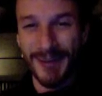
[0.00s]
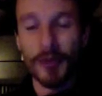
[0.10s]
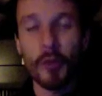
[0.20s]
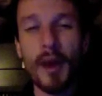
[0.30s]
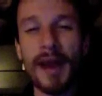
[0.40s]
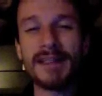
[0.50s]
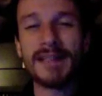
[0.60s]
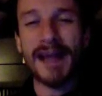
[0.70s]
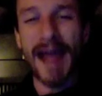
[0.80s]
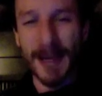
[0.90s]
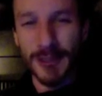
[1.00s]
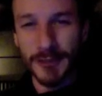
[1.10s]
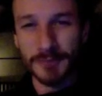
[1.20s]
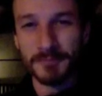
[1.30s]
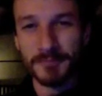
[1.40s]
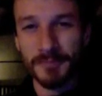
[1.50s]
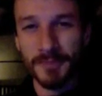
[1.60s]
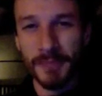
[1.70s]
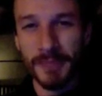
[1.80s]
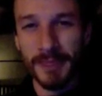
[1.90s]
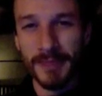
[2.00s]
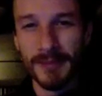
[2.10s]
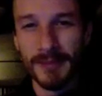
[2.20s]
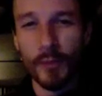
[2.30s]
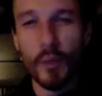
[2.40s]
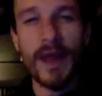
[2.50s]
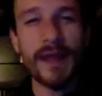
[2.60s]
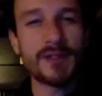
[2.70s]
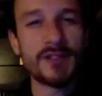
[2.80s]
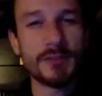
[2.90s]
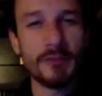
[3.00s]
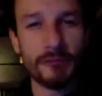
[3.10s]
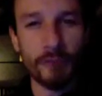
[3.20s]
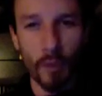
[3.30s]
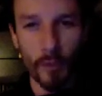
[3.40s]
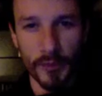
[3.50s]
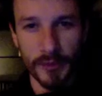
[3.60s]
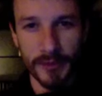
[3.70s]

the way to take action, the ways to move forward.